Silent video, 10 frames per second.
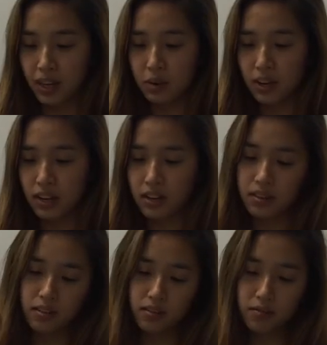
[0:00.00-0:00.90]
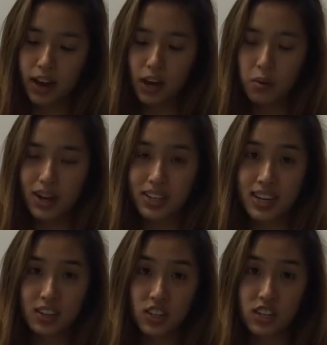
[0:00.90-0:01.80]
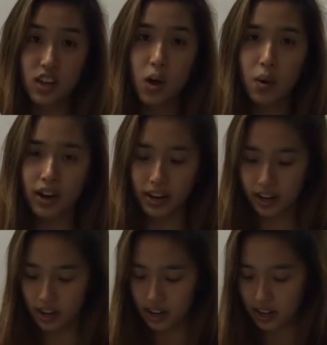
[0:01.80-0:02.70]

liquid in vial 1 is actually salt water